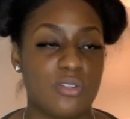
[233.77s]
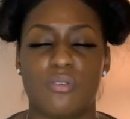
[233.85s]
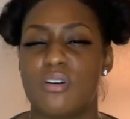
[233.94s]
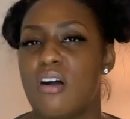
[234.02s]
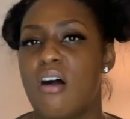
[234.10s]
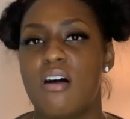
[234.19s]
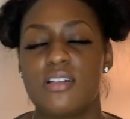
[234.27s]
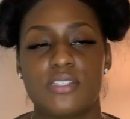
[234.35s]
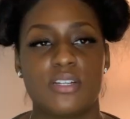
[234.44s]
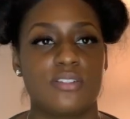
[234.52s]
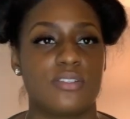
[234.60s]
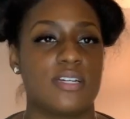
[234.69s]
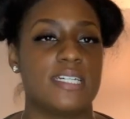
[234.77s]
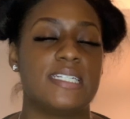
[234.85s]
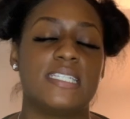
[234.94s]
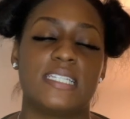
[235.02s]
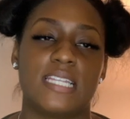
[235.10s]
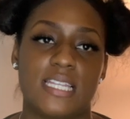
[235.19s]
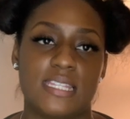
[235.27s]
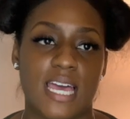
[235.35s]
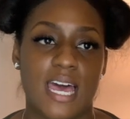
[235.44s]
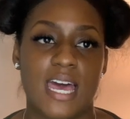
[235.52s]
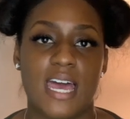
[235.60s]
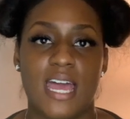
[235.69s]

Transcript: or halters or anything like that,